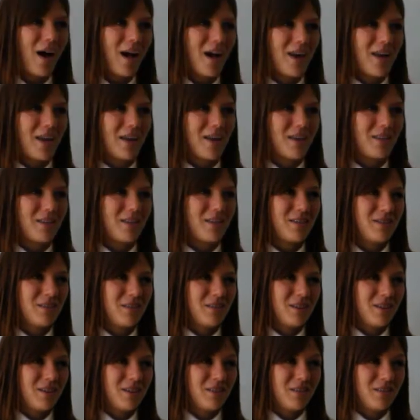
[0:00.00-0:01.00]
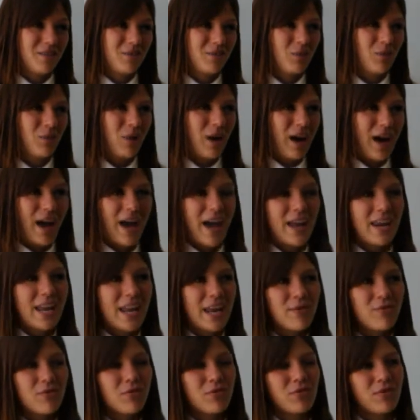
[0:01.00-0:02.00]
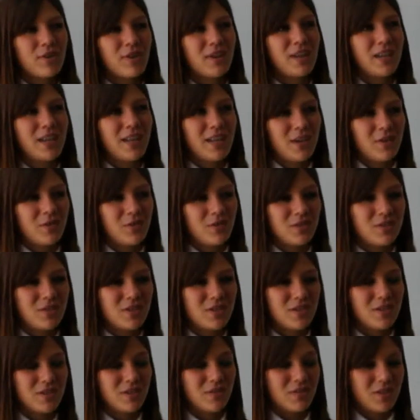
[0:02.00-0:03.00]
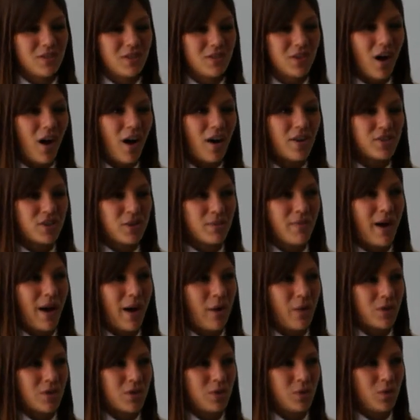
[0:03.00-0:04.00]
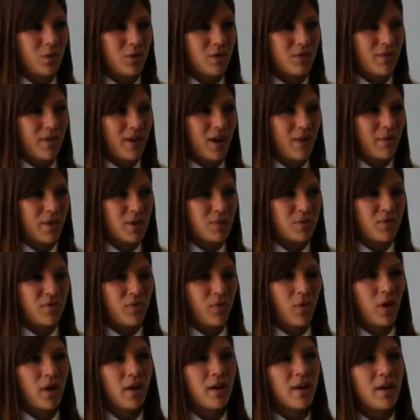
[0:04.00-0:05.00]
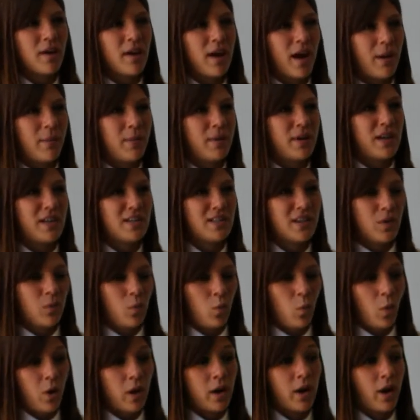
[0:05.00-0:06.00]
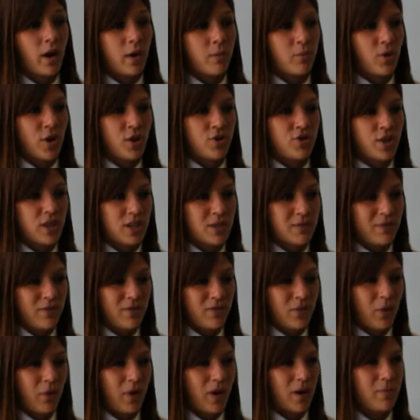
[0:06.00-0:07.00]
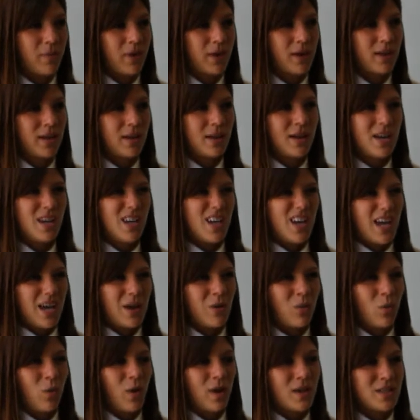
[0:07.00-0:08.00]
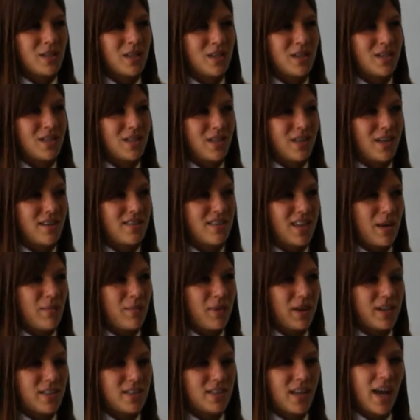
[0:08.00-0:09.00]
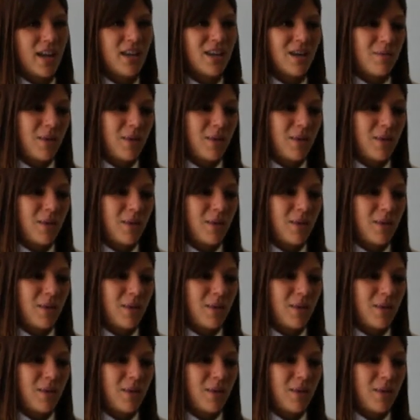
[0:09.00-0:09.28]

I, I had never really used saws or power tools very much before. I mean, I've done one art project before, but it wasn't to the same extent. I